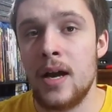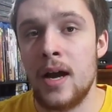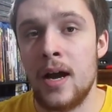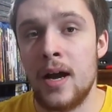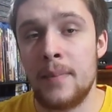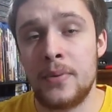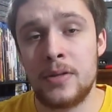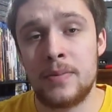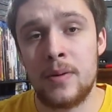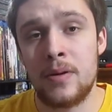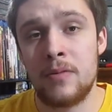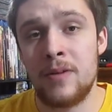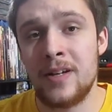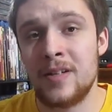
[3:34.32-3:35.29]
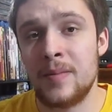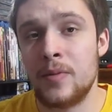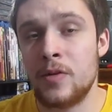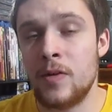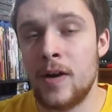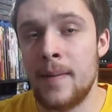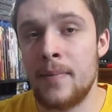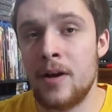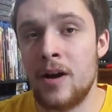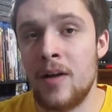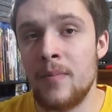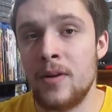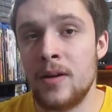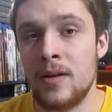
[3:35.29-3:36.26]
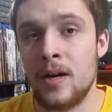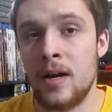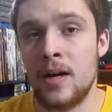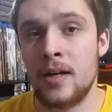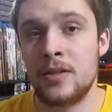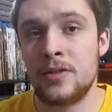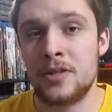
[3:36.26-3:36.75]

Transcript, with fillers: Uh, please remember to rate, subscribe, comment, uh,